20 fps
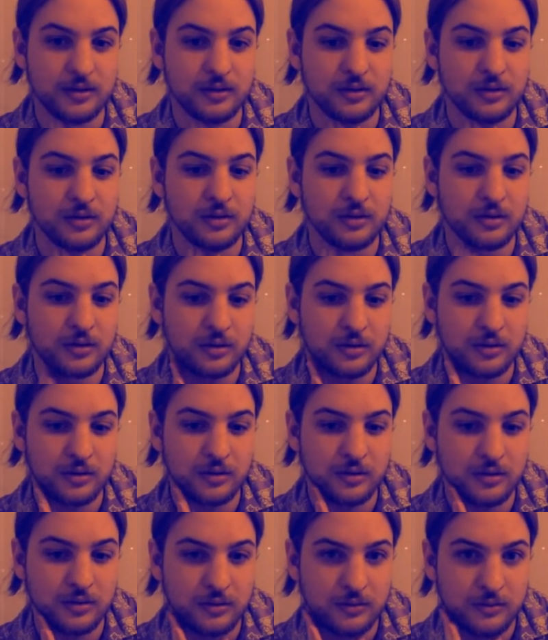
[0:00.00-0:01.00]

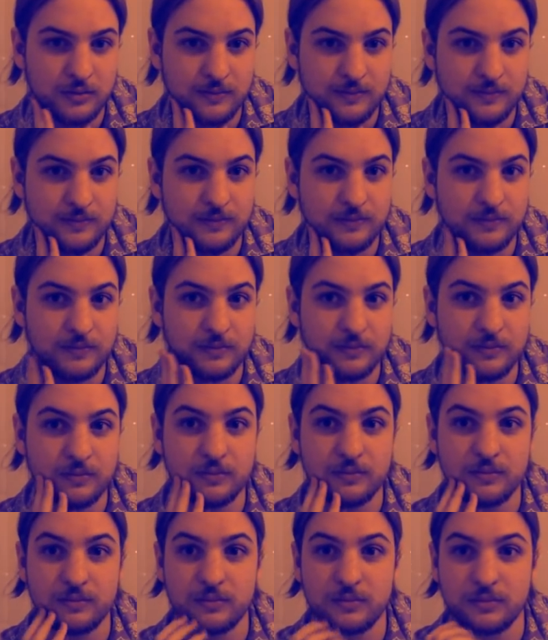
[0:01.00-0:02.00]

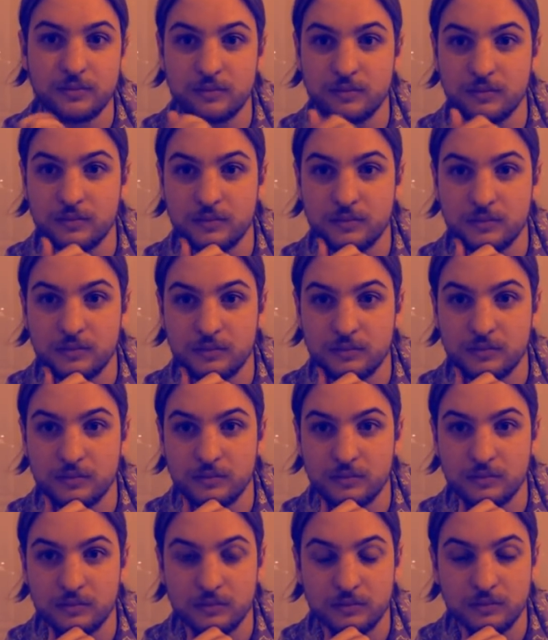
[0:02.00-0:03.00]

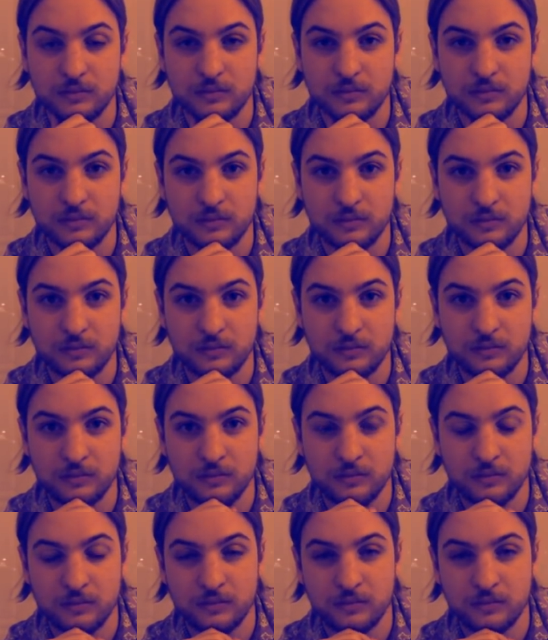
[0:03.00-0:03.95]
The person shown says nothing.